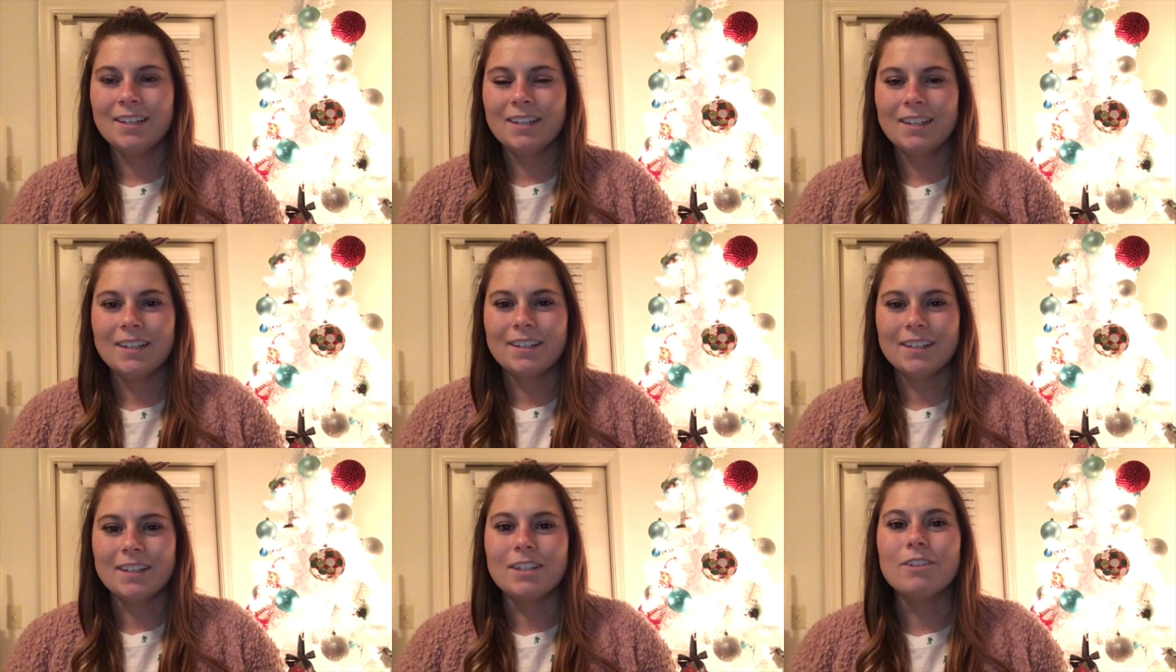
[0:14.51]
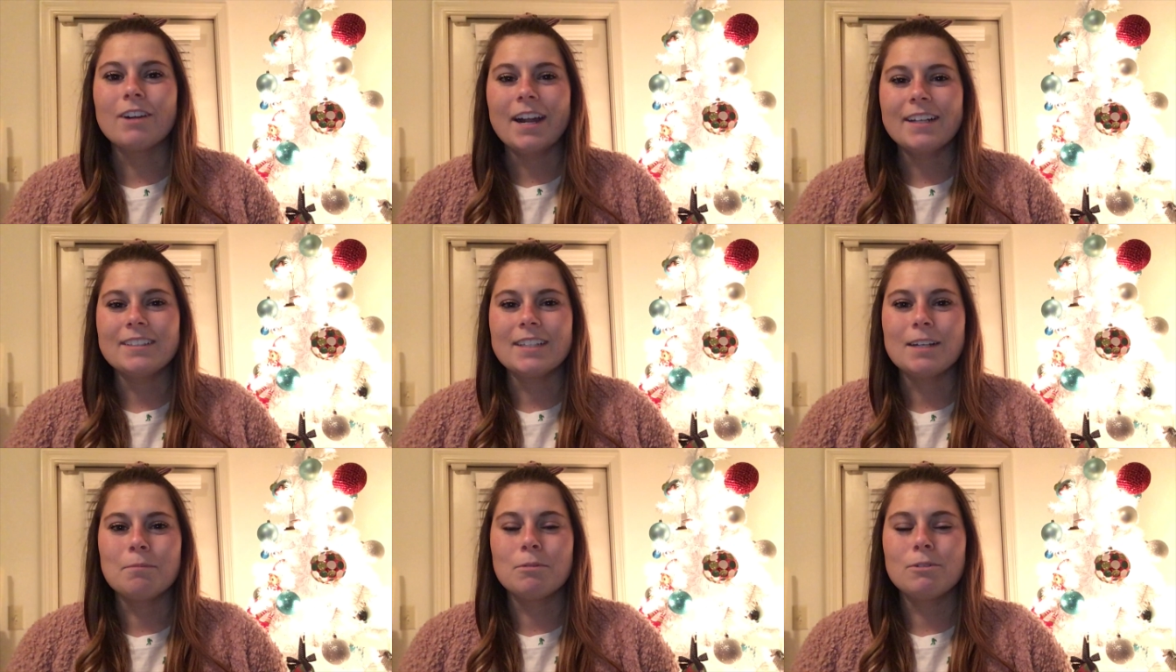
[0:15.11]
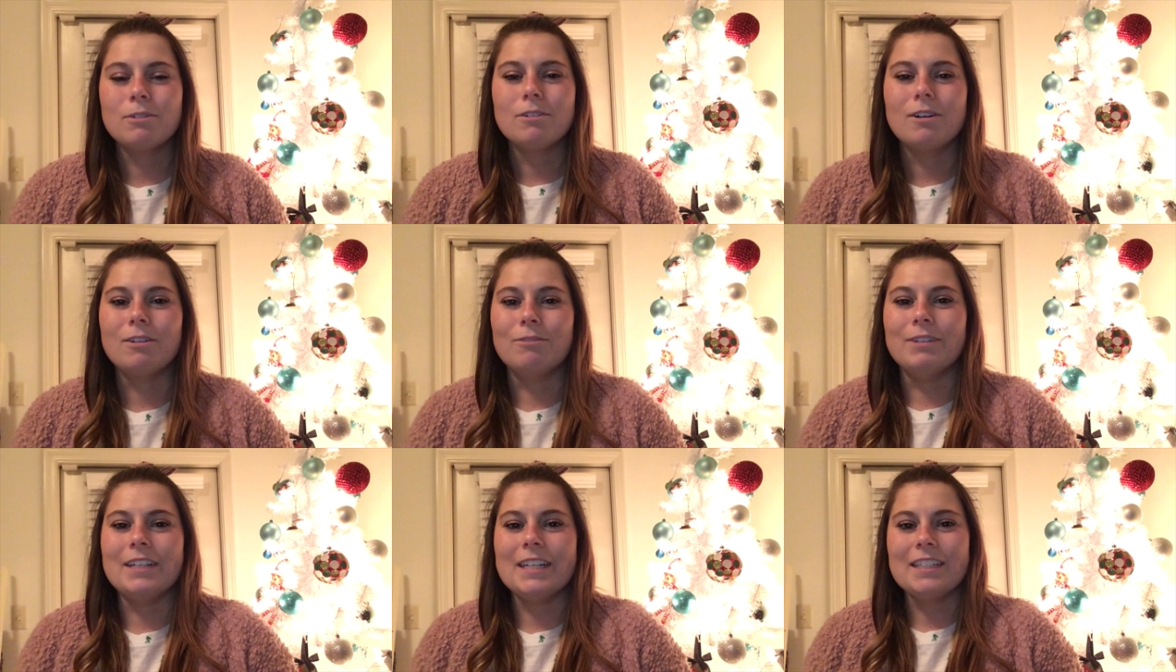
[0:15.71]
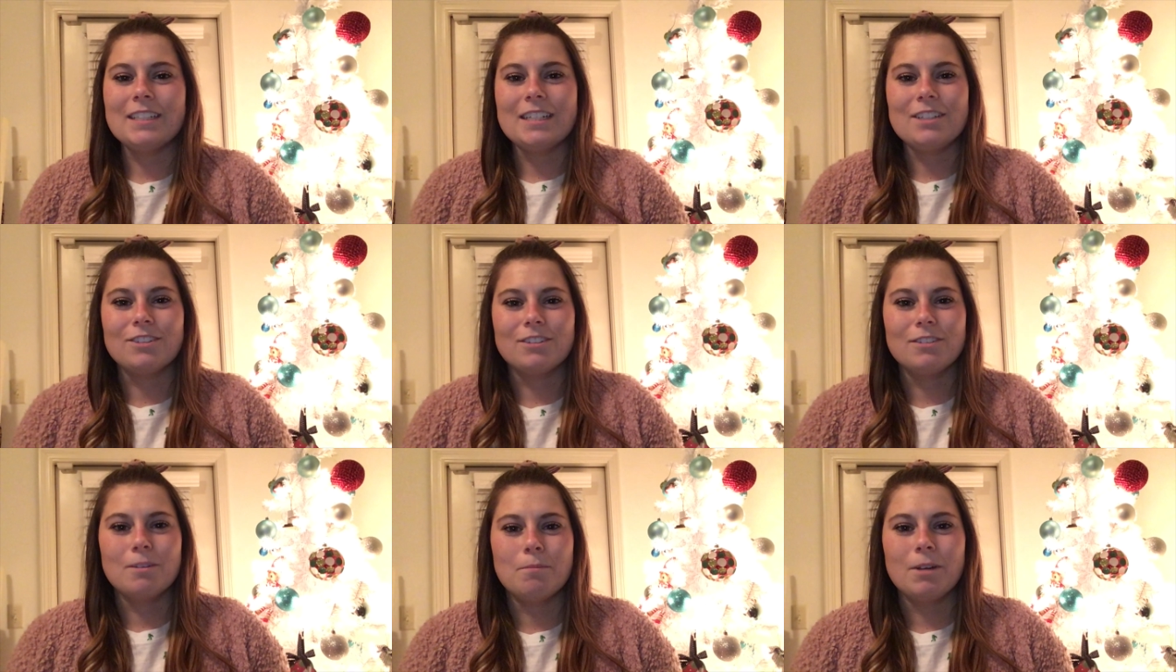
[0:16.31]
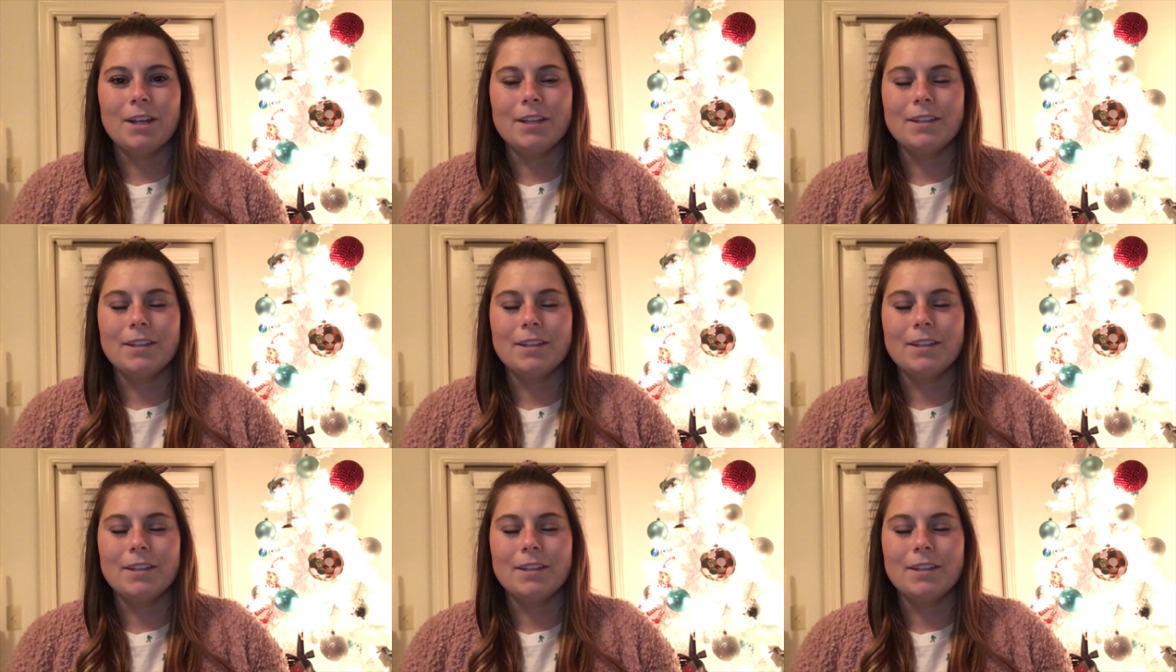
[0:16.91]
Congrats, April, on winning Teacher of the Month.